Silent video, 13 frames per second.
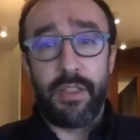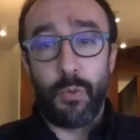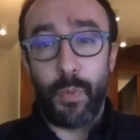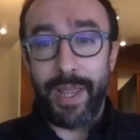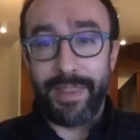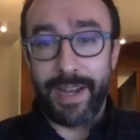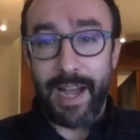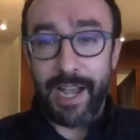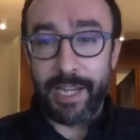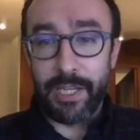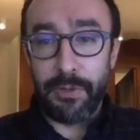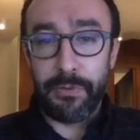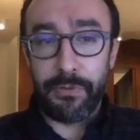the way that I
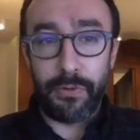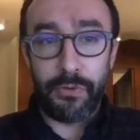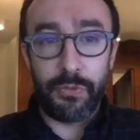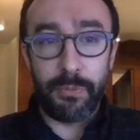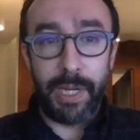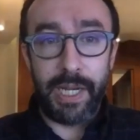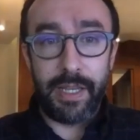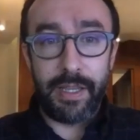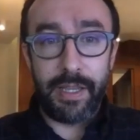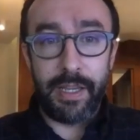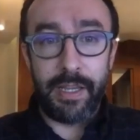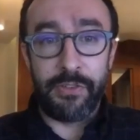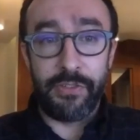use social media
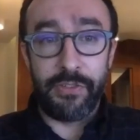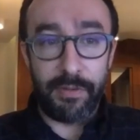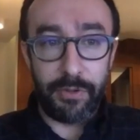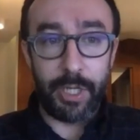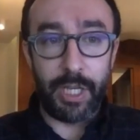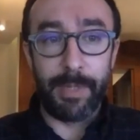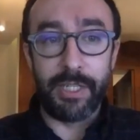is definitely going to